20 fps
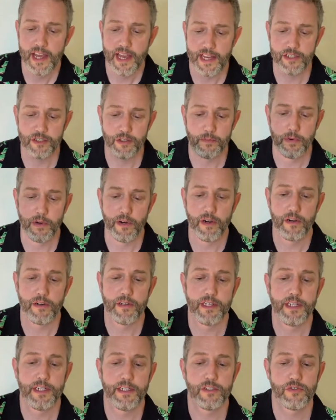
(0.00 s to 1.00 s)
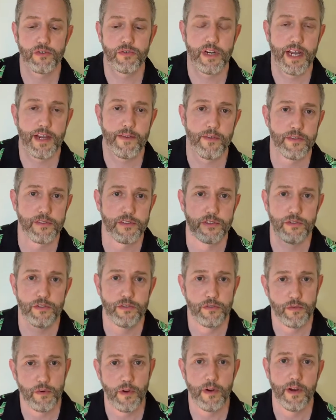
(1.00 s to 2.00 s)
as your party travels
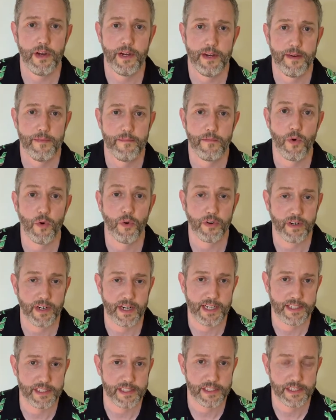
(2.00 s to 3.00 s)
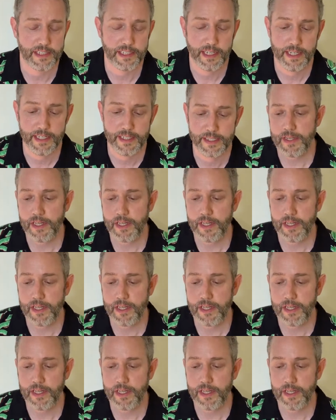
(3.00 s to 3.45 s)
to MORENCIA.